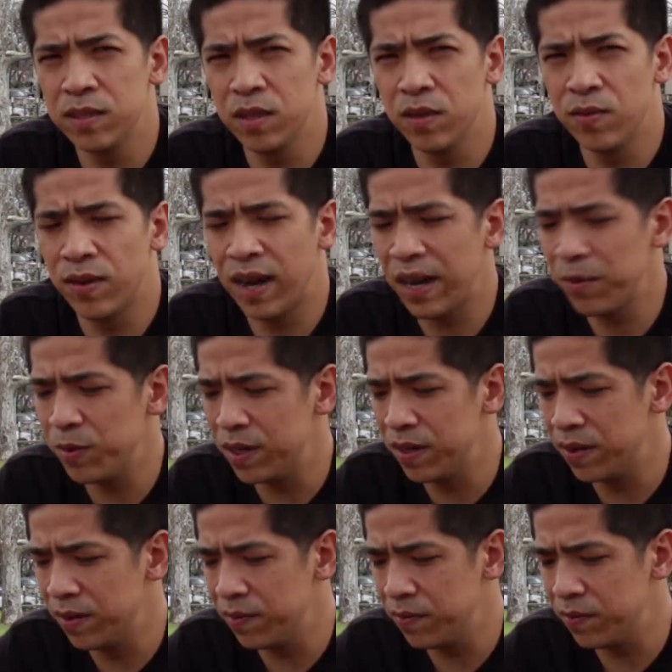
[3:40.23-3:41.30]
So I
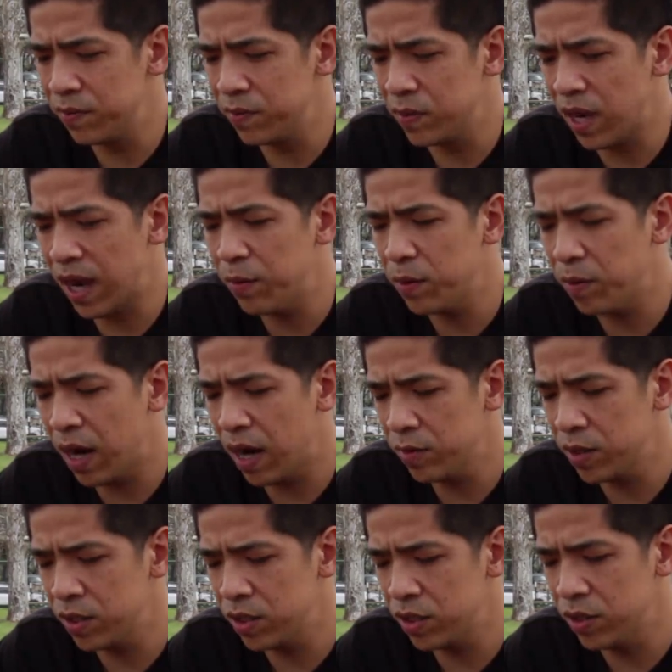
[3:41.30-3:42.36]
would
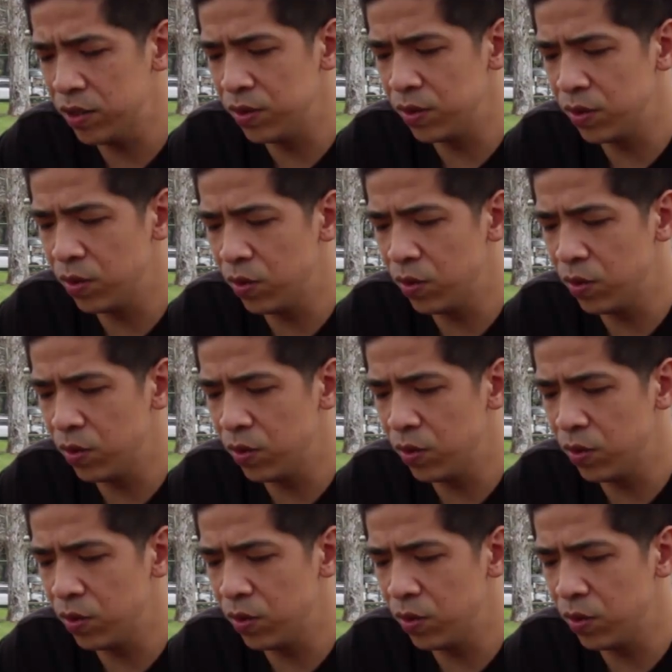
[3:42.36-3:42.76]
probably shoot